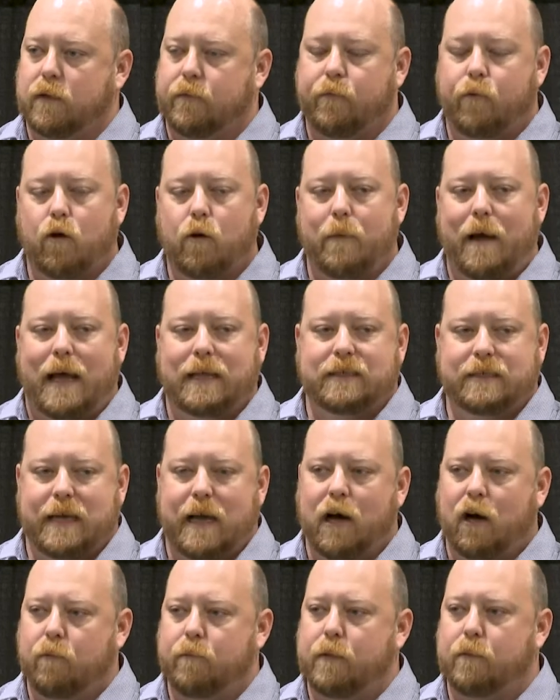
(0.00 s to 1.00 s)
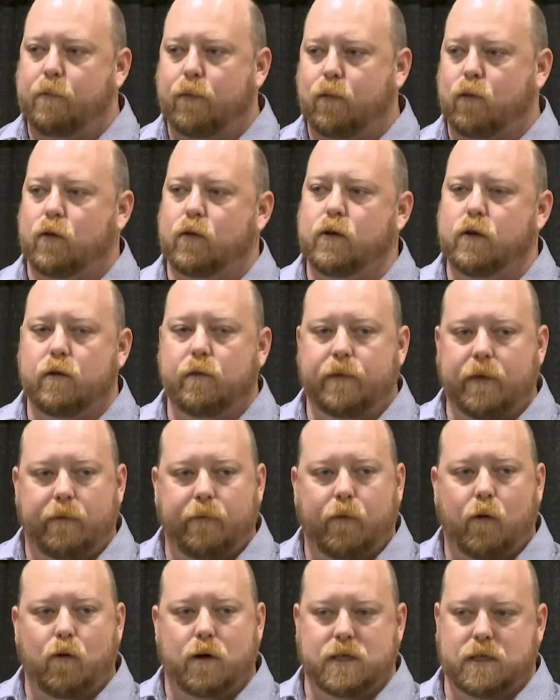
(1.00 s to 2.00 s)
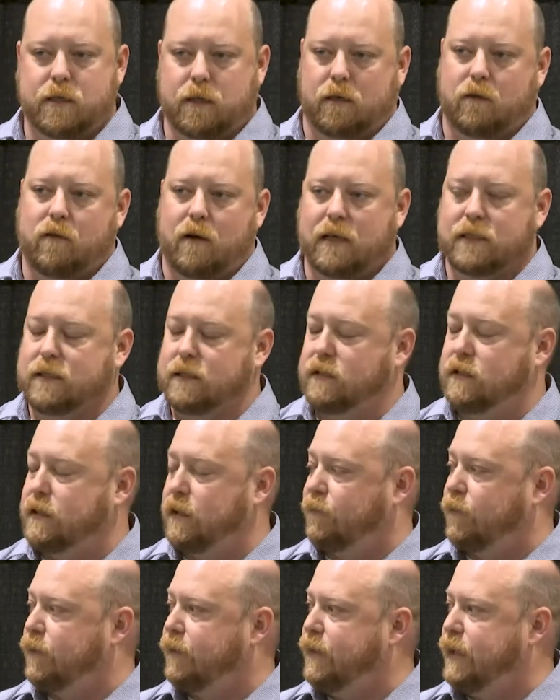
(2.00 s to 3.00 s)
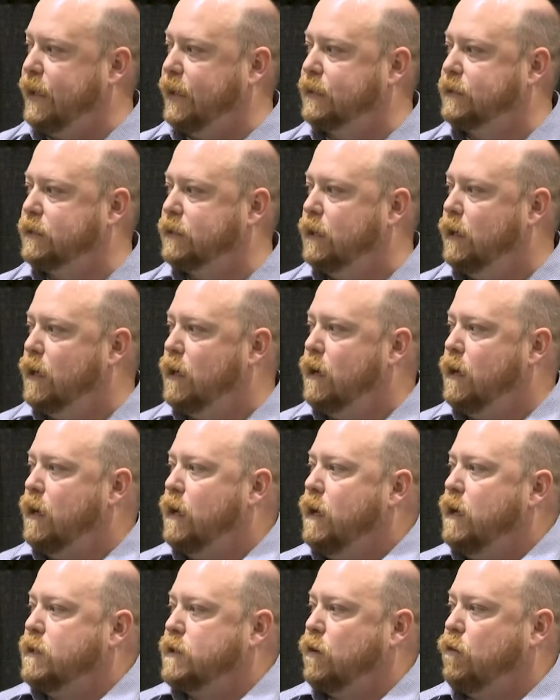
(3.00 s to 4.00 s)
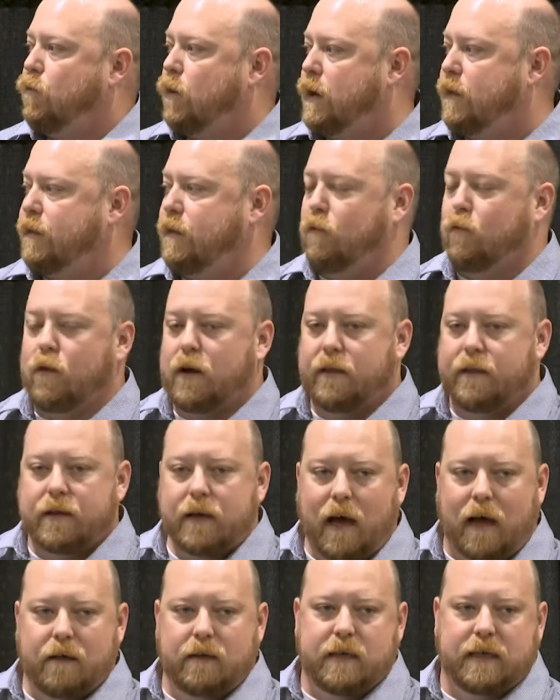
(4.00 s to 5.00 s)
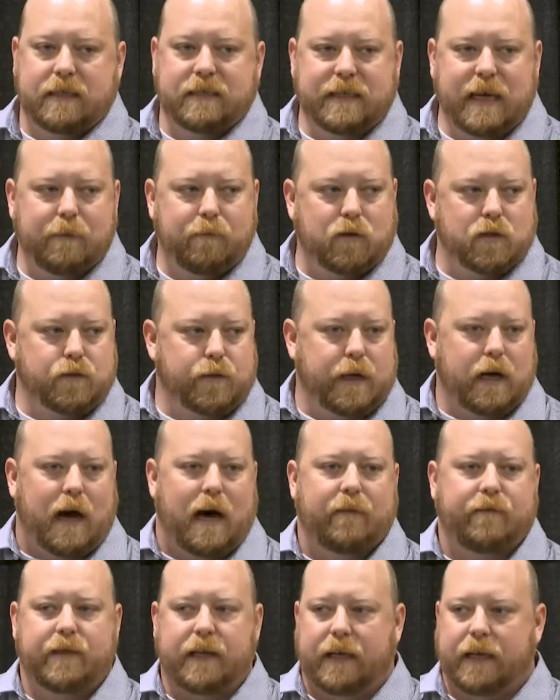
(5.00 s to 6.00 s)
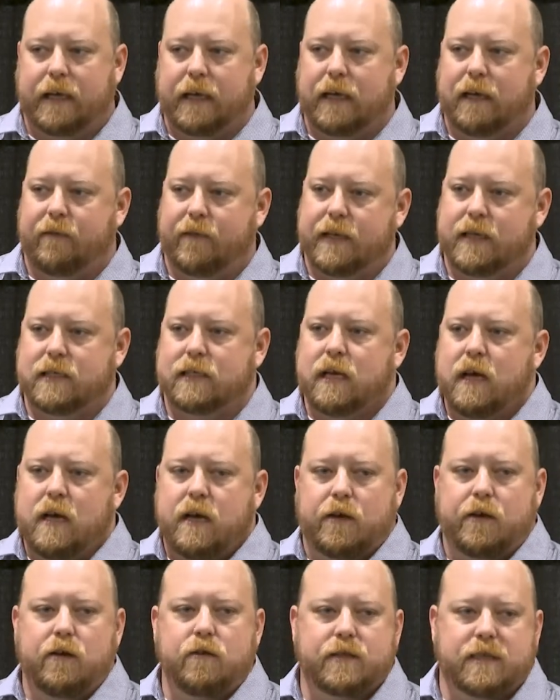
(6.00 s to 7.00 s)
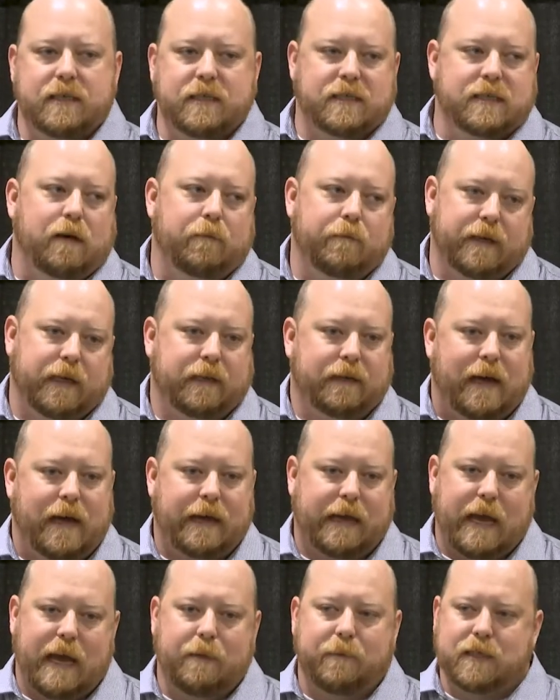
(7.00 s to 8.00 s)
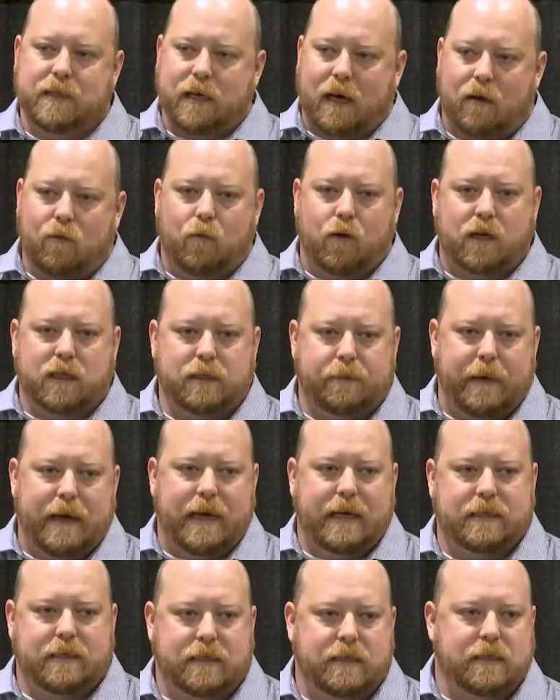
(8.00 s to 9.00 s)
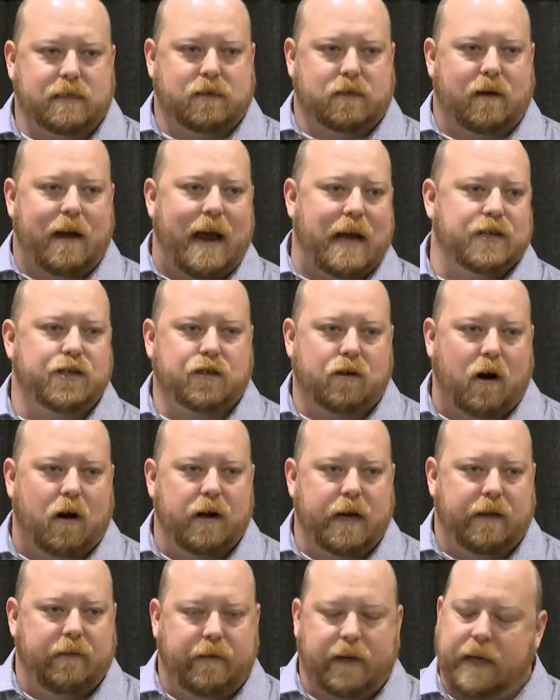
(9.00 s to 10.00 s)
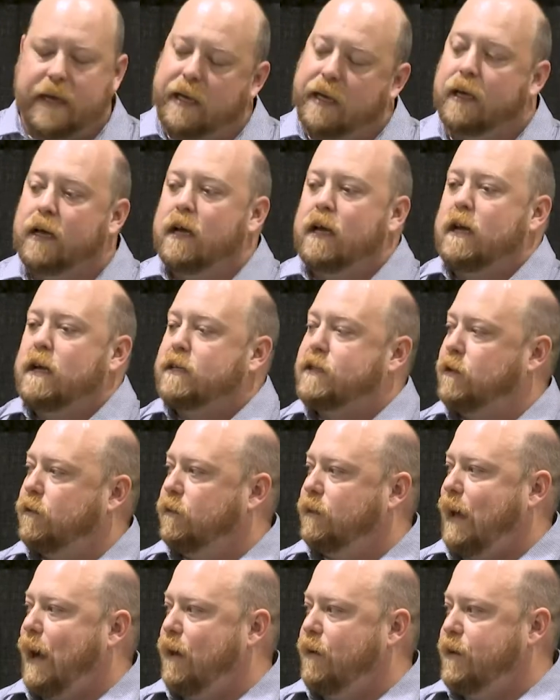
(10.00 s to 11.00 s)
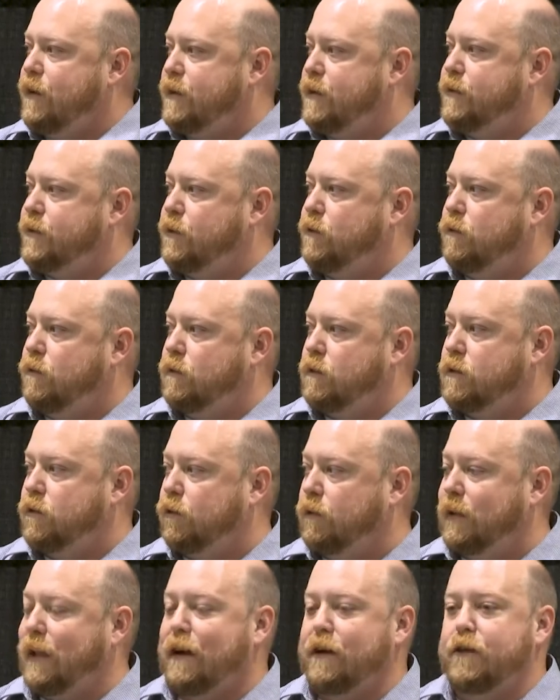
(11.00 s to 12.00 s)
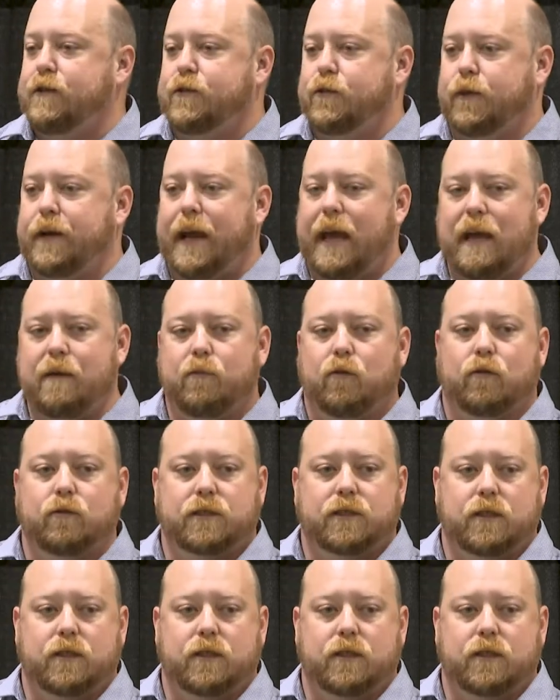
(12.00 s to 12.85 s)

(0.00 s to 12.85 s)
formats to help improve the force across different things. So one of the examples we often give is using something like Amazon Workspaces or Azure RDV to allow you to enable